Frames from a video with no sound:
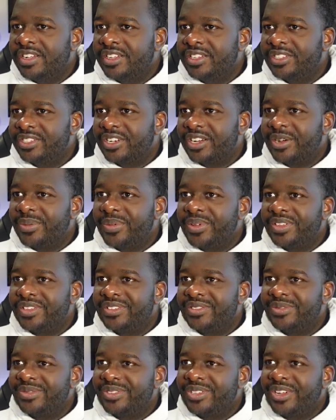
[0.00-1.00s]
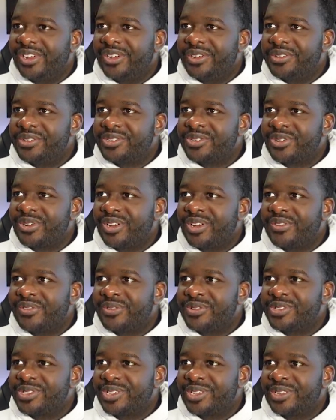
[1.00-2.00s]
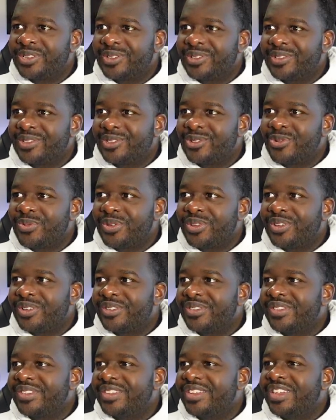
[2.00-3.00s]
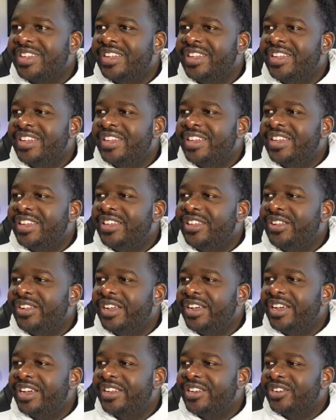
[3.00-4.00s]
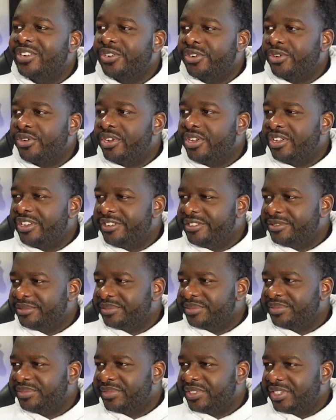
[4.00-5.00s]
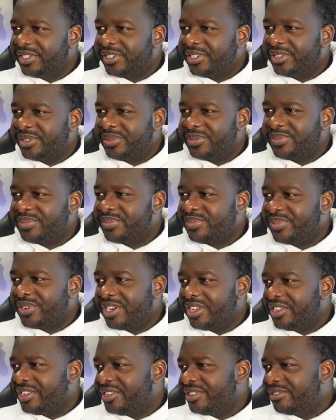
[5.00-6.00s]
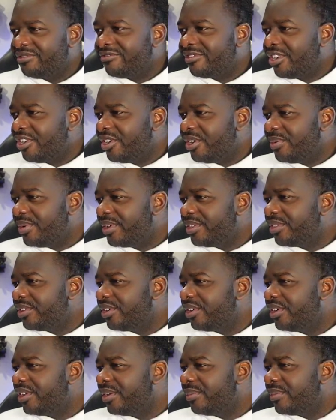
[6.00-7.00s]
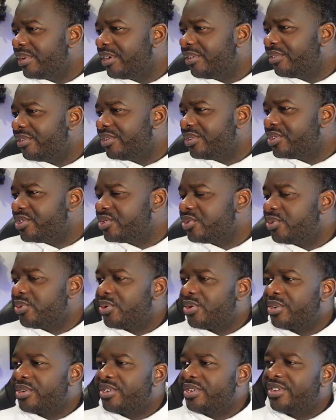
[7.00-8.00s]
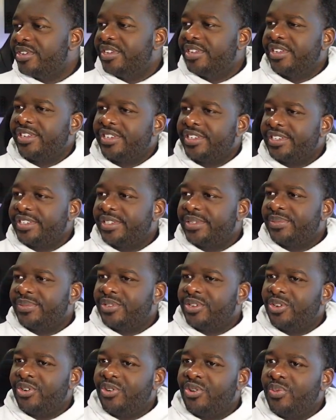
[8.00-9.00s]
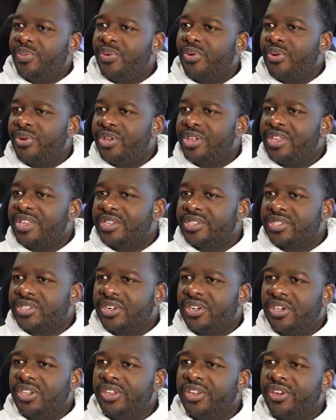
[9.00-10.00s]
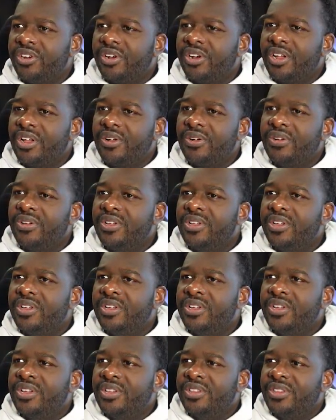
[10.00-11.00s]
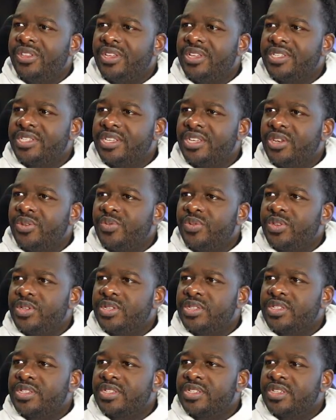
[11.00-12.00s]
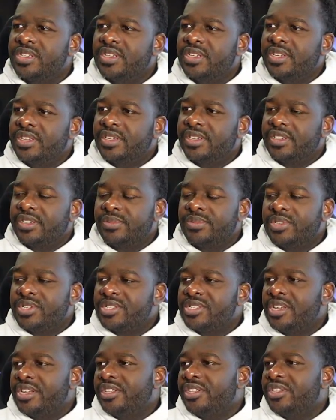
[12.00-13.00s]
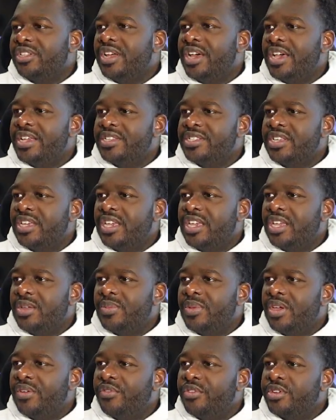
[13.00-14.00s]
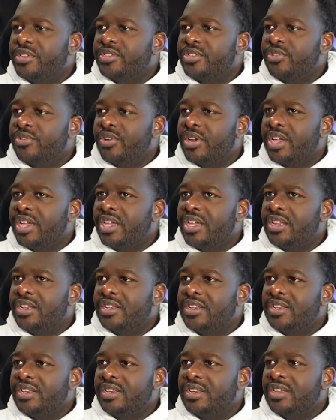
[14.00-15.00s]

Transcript: Sorry, my daughter just cried for a second. Threw me off. You got a grid, probably 30 by 30. I'm not really sure. The whole point is to clear out these enemies. Just like the last game, every terrain